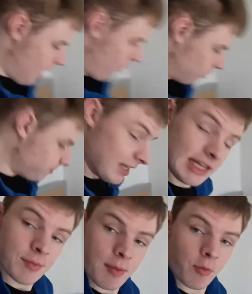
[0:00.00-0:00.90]
want to be a
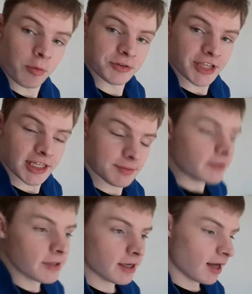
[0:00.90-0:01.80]
little bit more
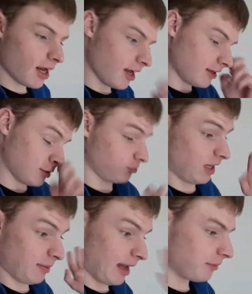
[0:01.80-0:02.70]
presentable. It doesn't
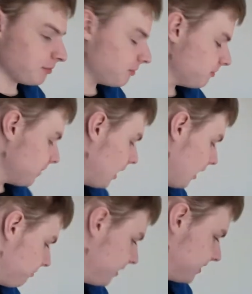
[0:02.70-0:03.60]
really matter,
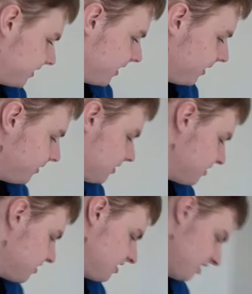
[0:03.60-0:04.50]
but
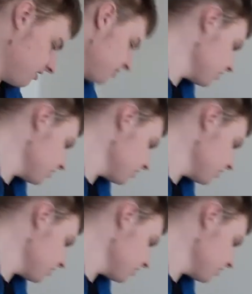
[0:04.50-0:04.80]
you know,